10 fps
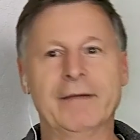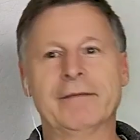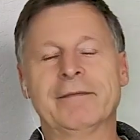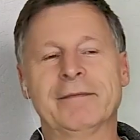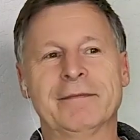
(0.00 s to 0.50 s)

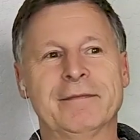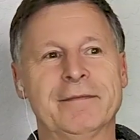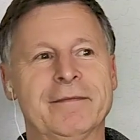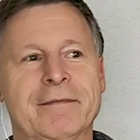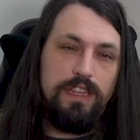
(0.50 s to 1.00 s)
did they have
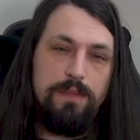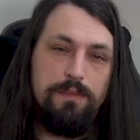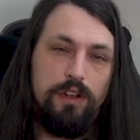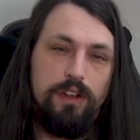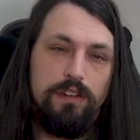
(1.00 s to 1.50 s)
any
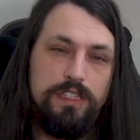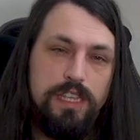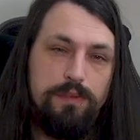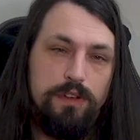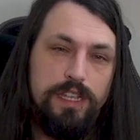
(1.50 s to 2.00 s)

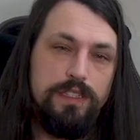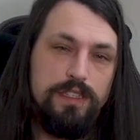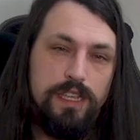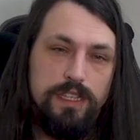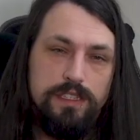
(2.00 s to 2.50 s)
deeper
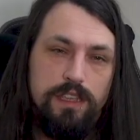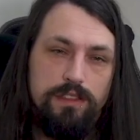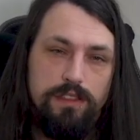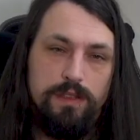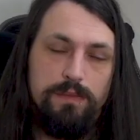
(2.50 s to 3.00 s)
insights
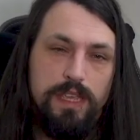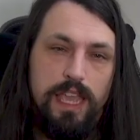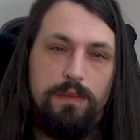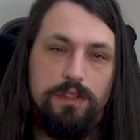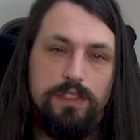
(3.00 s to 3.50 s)
other than being
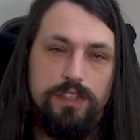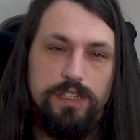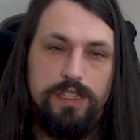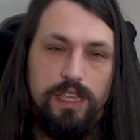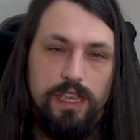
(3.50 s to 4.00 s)
able to
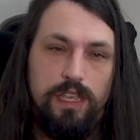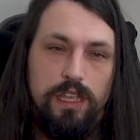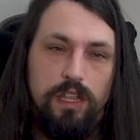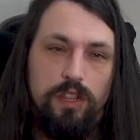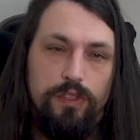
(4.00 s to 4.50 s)
just say
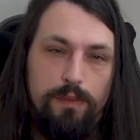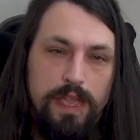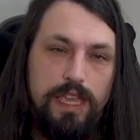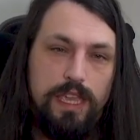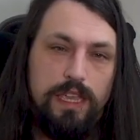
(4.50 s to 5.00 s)
they're
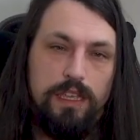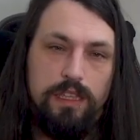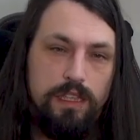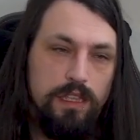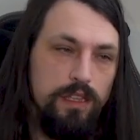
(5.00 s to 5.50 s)
making
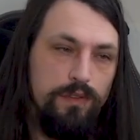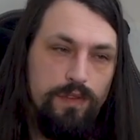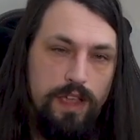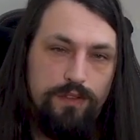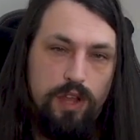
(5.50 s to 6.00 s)

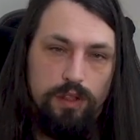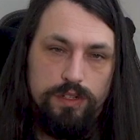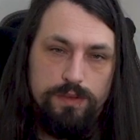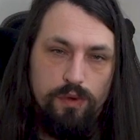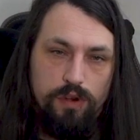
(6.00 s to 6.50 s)

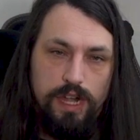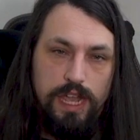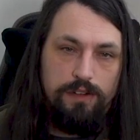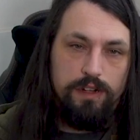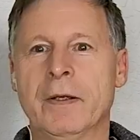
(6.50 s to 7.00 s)
$5 more an hour?